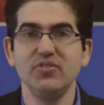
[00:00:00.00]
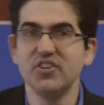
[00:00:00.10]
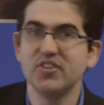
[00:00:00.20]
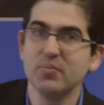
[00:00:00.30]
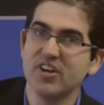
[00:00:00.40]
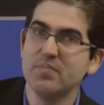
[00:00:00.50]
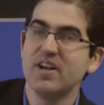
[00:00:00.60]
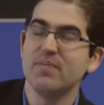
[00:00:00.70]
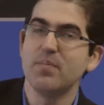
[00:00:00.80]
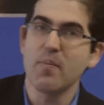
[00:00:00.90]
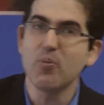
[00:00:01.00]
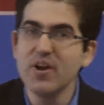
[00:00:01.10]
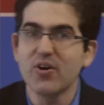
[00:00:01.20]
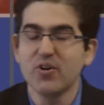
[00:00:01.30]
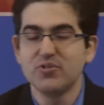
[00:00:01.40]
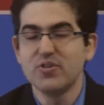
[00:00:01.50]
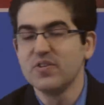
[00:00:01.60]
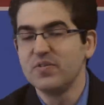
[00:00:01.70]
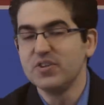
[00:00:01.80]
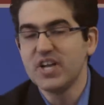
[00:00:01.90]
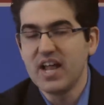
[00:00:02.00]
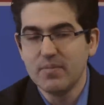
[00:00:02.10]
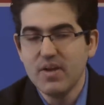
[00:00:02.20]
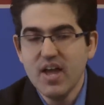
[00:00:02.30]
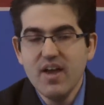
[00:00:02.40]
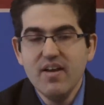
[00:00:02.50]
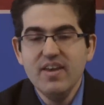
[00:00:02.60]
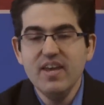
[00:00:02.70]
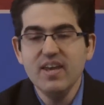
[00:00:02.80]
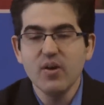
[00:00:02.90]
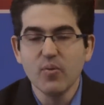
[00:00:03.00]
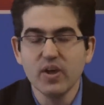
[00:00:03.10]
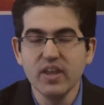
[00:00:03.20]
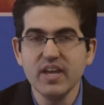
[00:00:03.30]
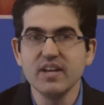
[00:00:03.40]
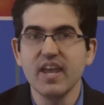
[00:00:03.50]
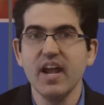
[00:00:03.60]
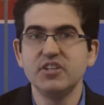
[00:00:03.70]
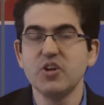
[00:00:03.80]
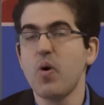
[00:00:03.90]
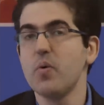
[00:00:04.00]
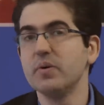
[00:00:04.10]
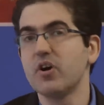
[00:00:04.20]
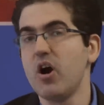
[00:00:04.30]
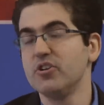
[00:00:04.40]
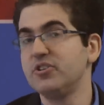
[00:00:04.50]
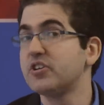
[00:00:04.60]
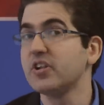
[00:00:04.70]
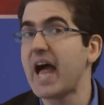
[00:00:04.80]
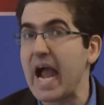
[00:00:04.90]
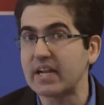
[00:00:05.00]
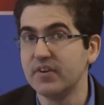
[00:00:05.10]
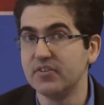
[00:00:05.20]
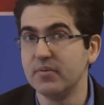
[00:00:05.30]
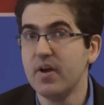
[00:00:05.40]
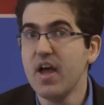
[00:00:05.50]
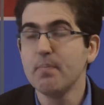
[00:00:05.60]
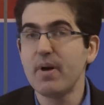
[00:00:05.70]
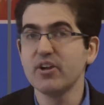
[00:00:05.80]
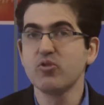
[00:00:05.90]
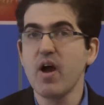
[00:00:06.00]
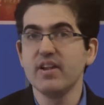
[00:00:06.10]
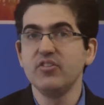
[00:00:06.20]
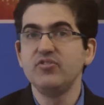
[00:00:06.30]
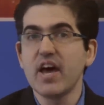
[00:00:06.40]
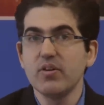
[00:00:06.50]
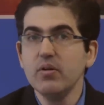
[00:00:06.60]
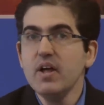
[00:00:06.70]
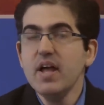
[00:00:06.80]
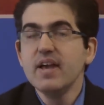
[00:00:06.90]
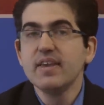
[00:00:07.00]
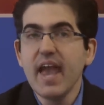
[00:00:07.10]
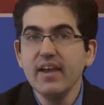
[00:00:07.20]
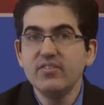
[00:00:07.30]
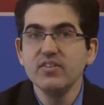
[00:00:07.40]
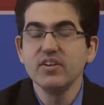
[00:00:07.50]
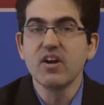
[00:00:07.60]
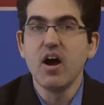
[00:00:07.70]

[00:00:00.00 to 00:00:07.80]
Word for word: system could have been a, a precursor to the flagellum. He really engaged in what we would call judicial activism by trying to settle cases and